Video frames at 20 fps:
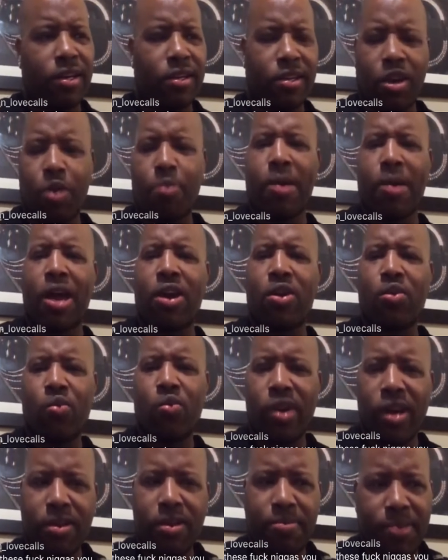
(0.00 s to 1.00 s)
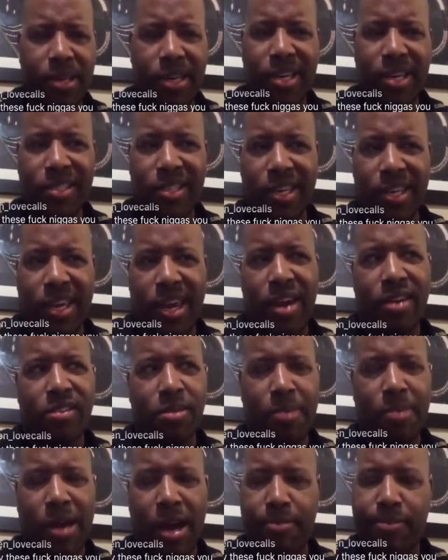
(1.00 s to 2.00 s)
no matter what because he cares
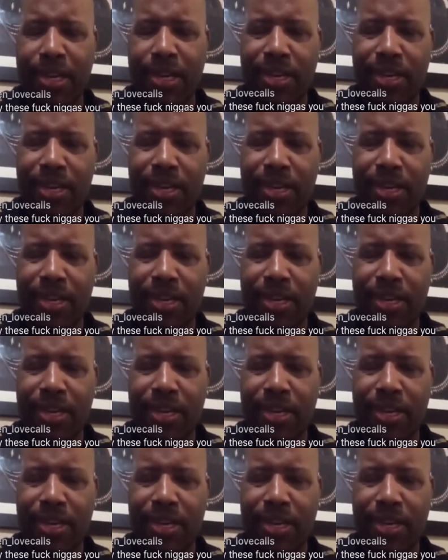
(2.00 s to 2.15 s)
about me.